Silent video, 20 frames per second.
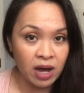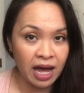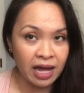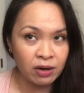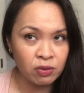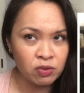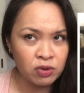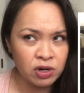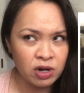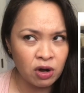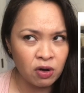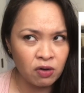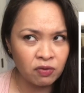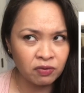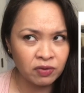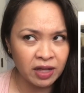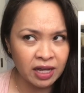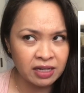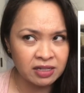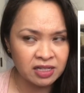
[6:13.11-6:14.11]
I don't know if
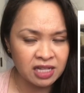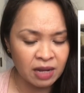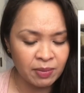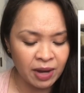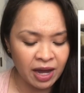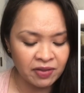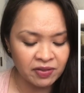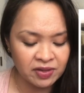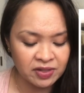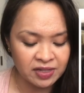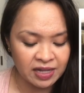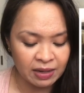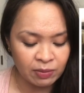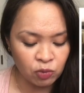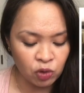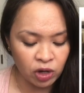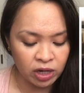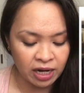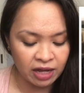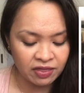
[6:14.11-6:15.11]
last time I had the same
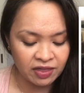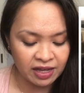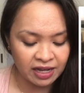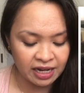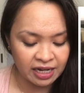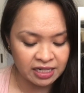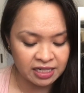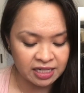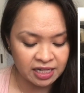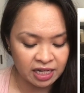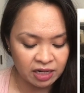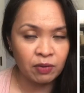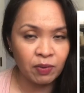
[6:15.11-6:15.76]
one. I think I did.